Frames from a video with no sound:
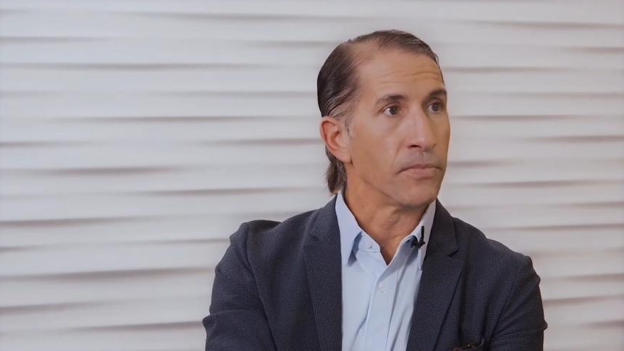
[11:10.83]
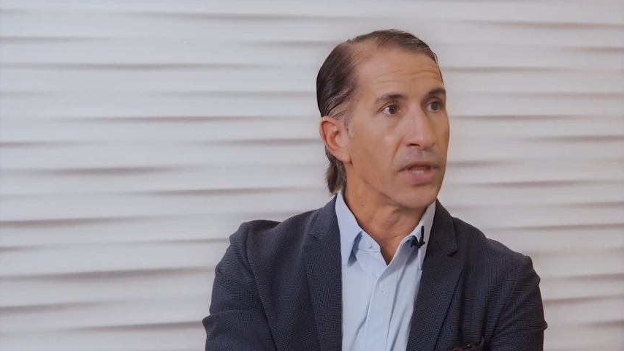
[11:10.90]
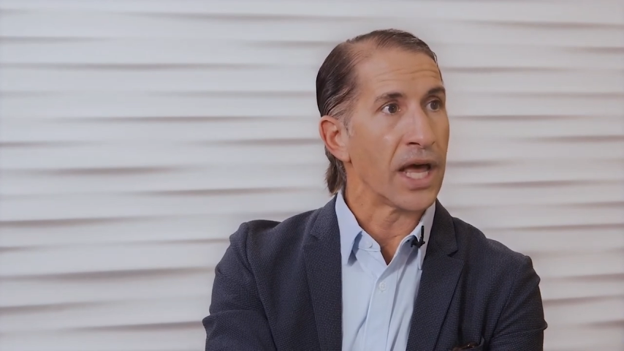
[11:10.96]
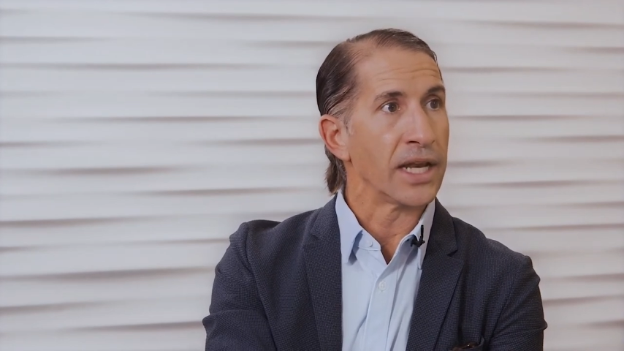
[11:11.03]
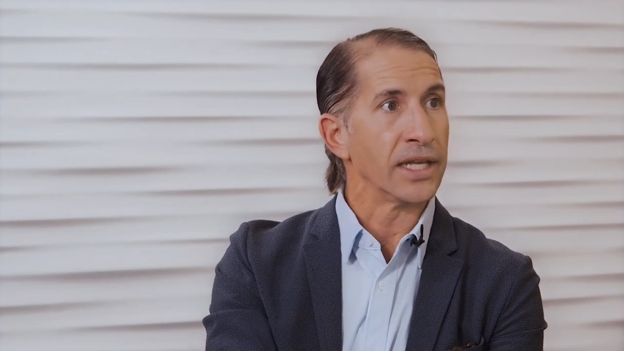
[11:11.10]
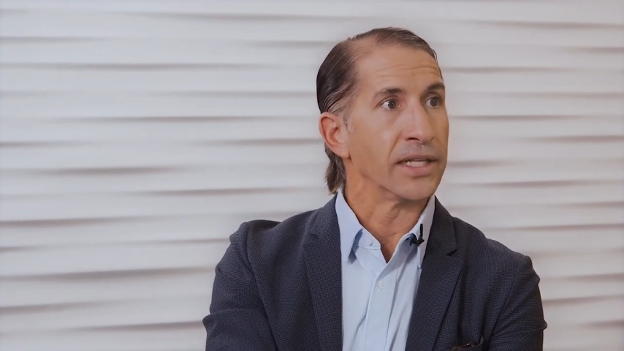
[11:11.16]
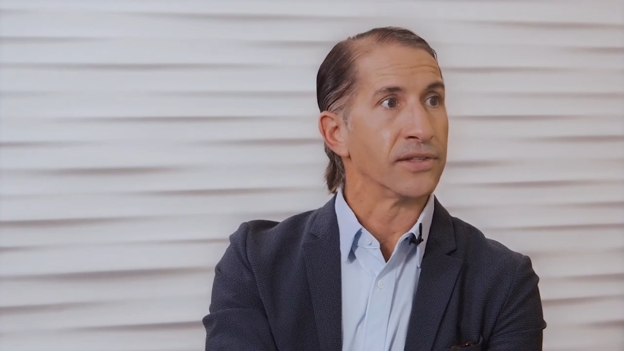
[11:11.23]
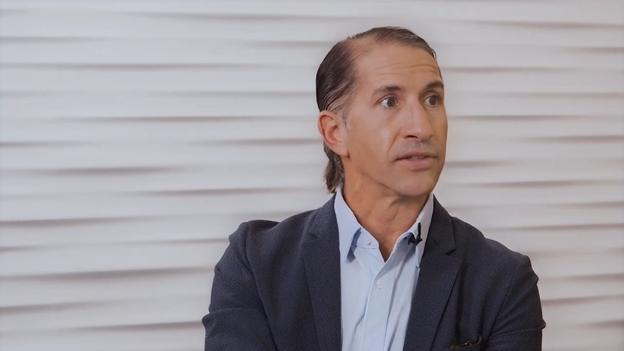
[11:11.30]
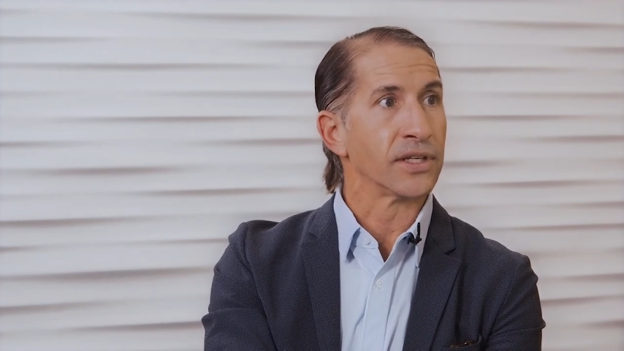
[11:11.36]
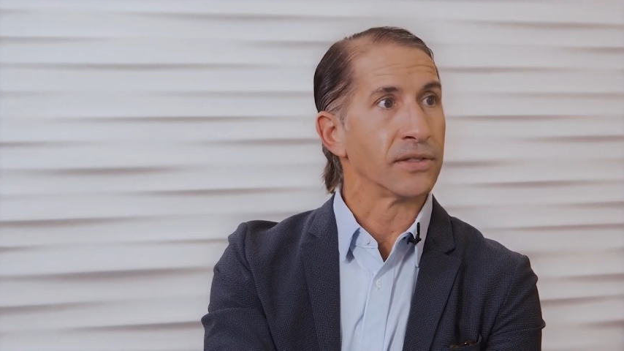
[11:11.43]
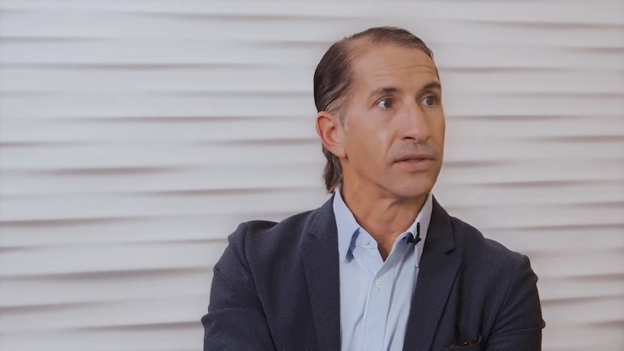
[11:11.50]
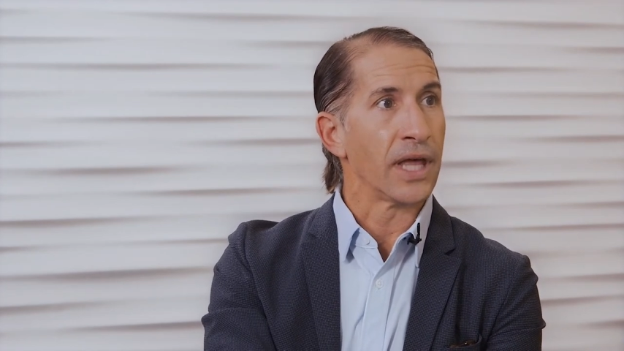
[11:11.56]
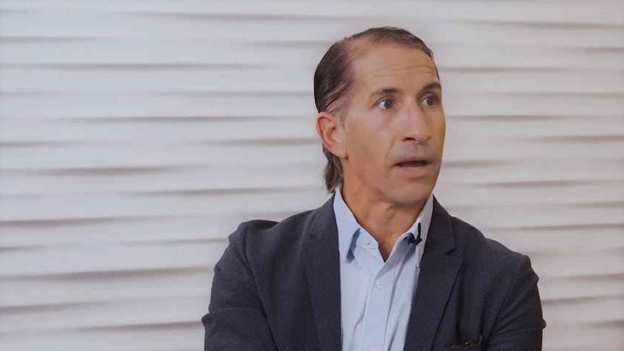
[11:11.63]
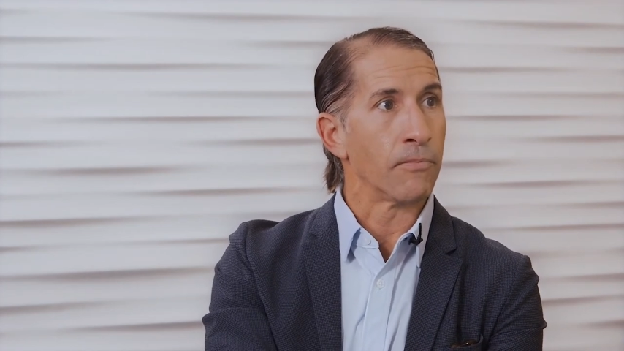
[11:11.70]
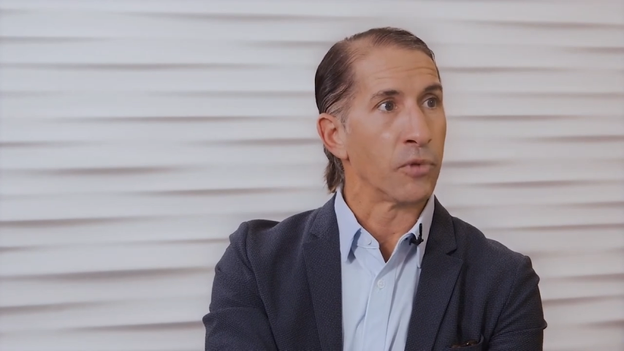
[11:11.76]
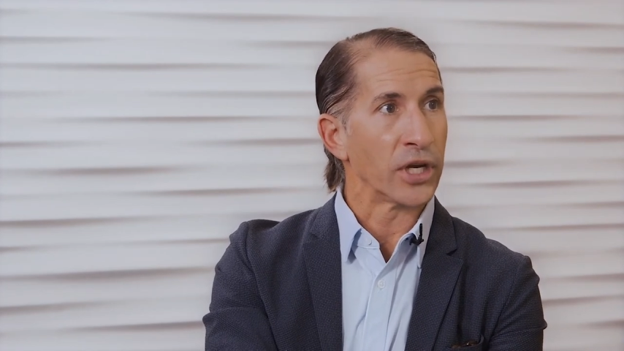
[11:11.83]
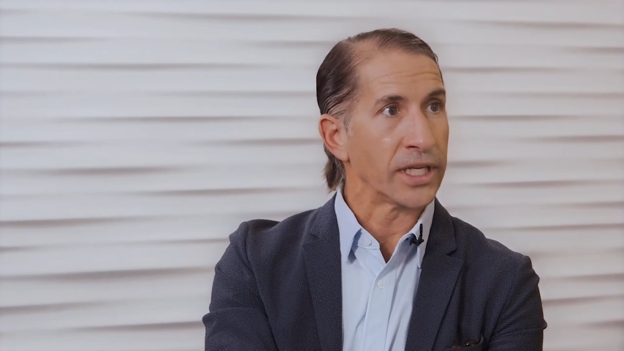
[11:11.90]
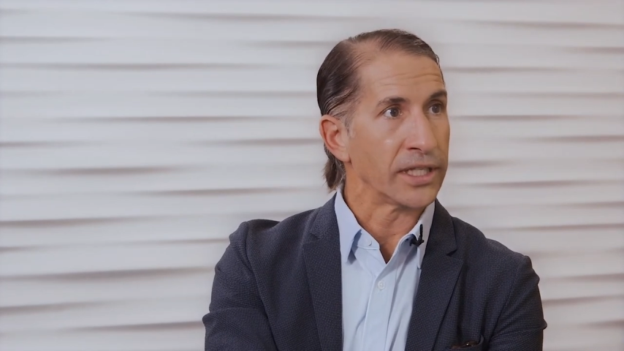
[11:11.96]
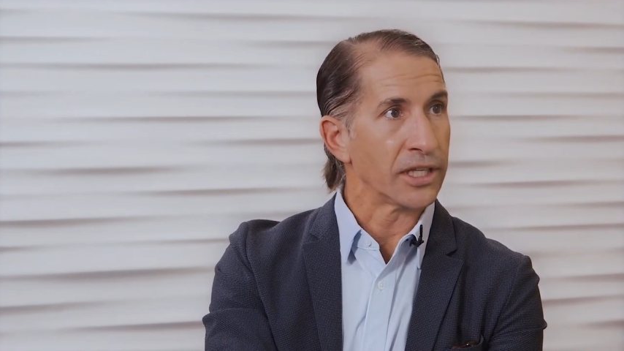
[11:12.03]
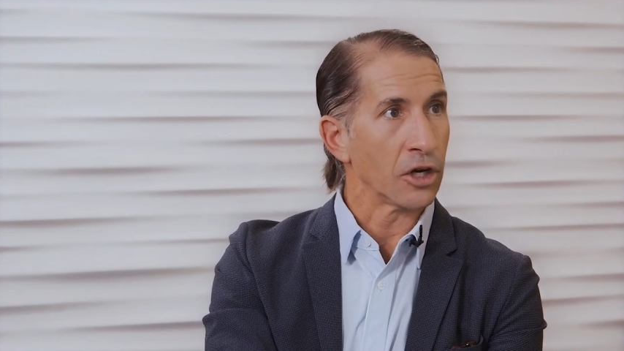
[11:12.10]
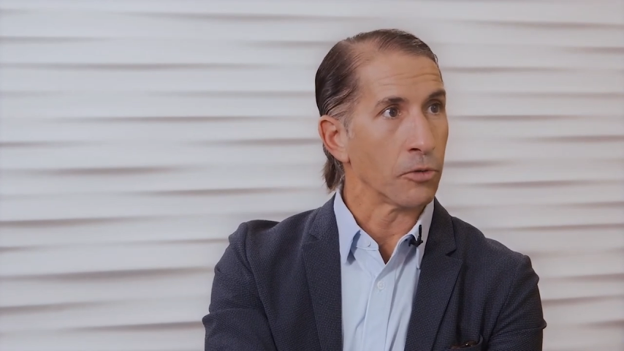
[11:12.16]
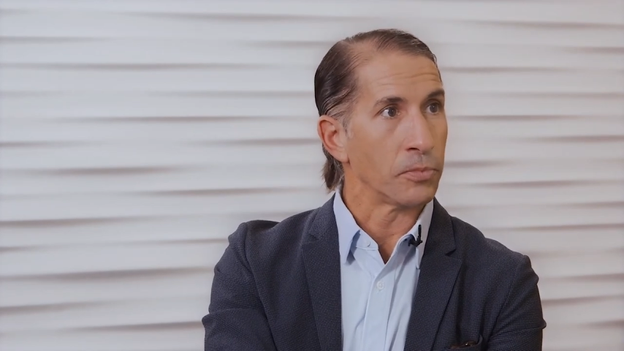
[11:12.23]
that it's that
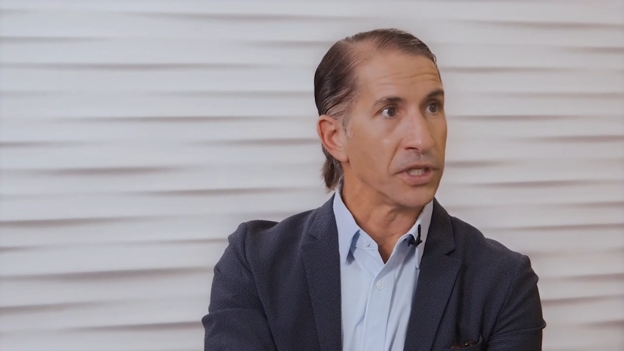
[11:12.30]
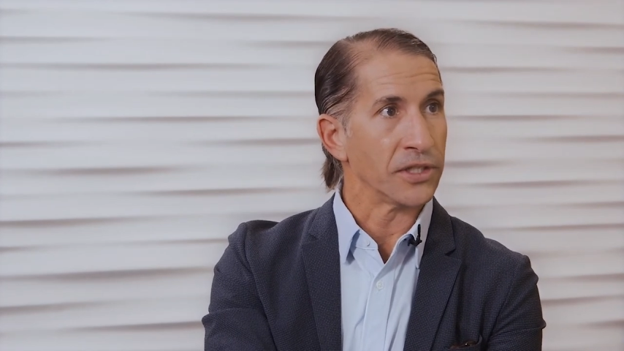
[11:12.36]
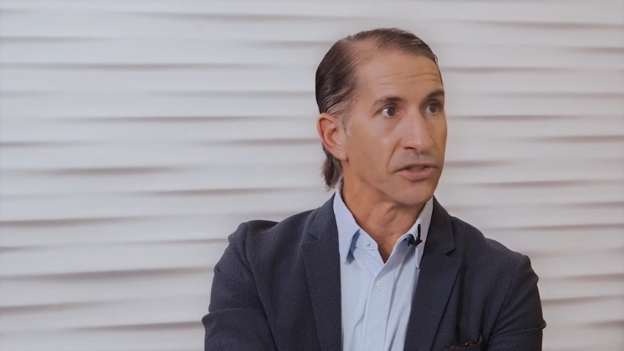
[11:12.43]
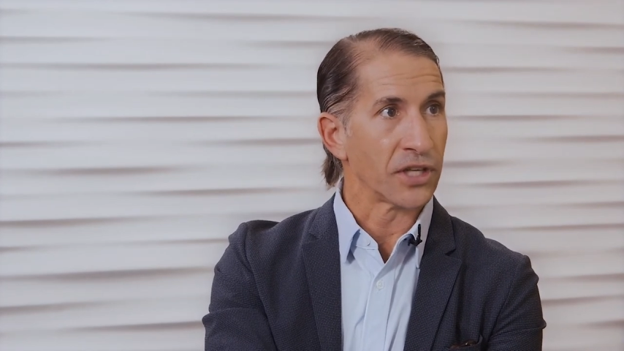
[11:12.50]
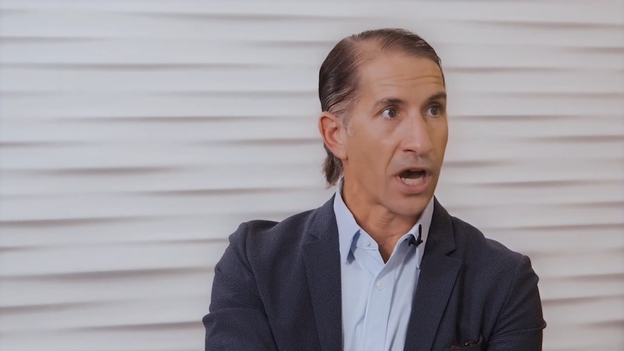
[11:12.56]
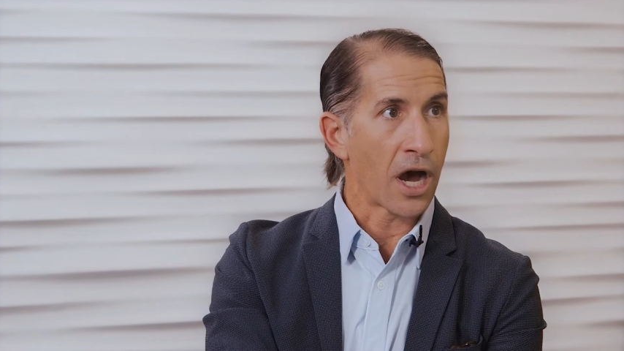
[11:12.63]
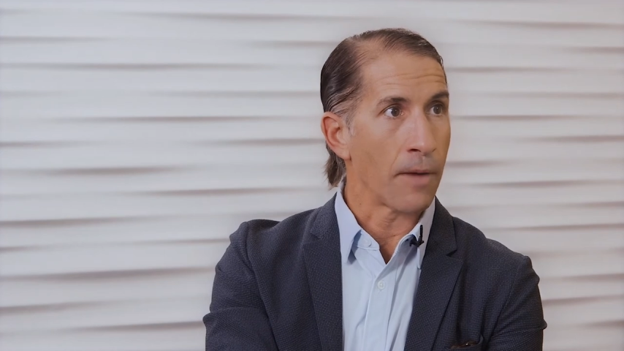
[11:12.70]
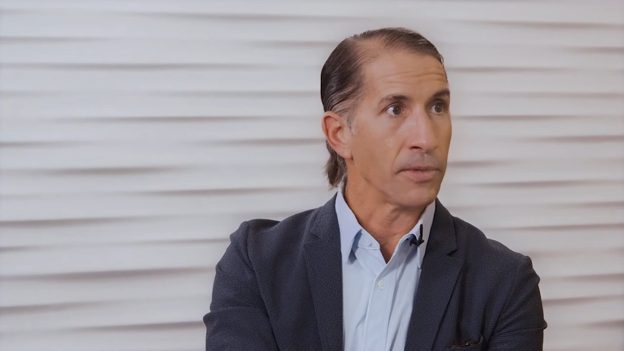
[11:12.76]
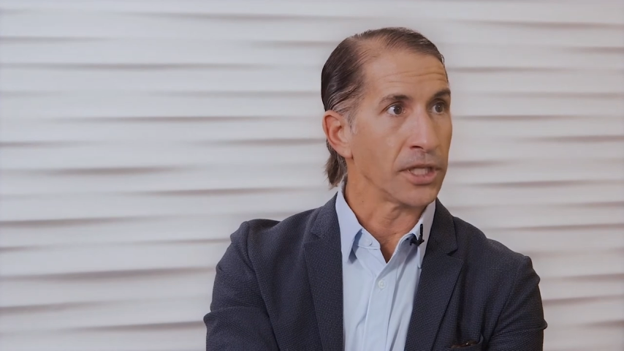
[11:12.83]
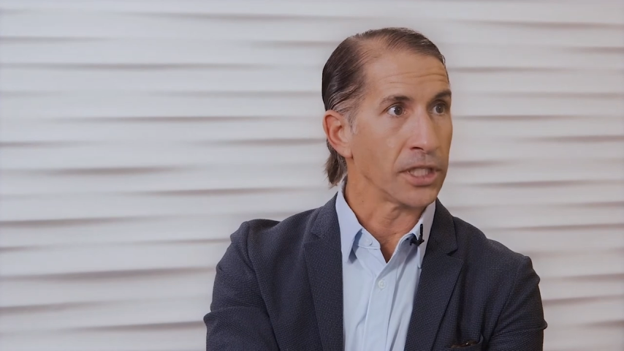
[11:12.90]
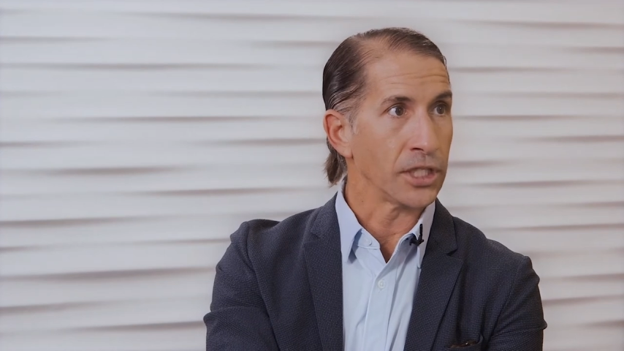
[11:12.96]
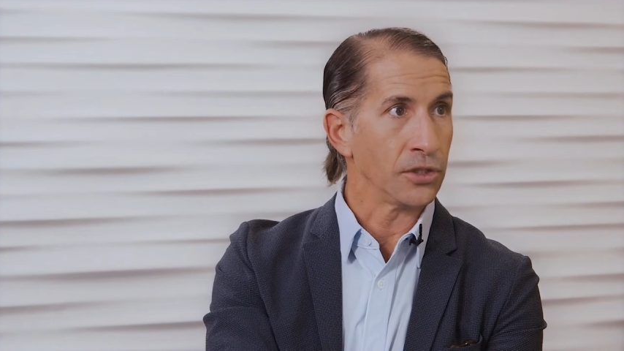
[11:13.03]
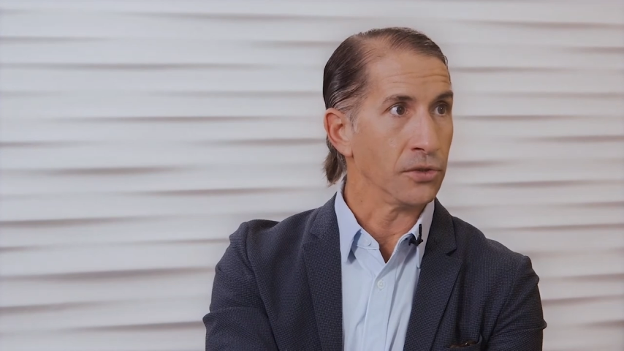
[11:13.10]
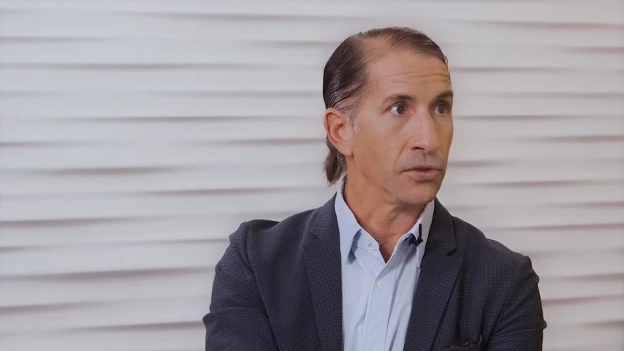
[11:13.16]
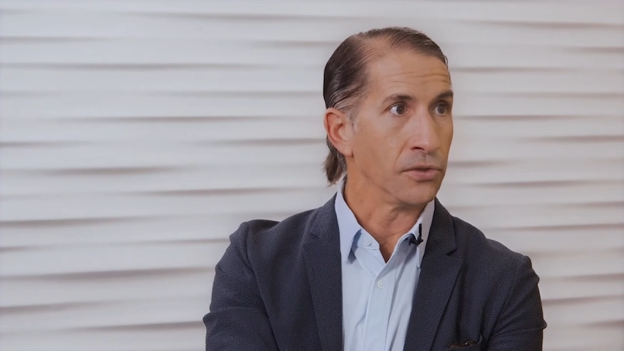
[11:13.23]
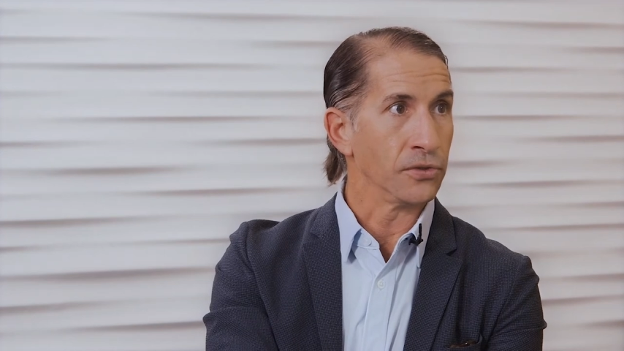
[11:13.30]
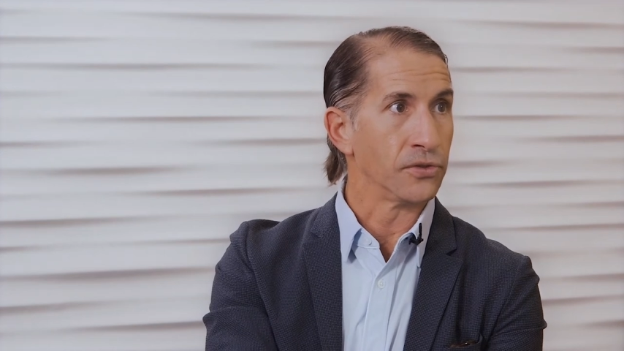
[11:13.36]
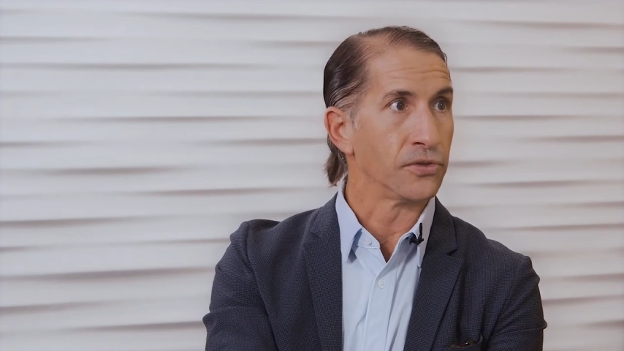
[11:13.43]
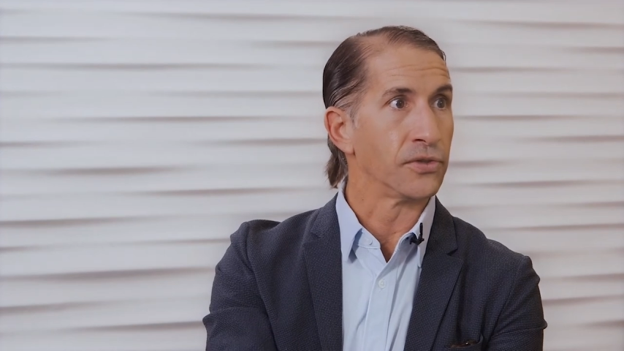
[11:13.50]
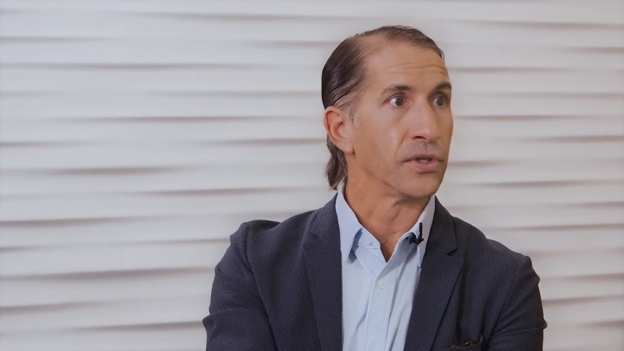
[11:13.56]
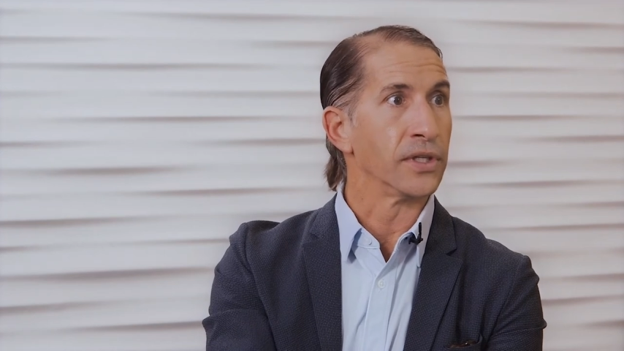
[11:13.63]
brachytherapy is commonly used,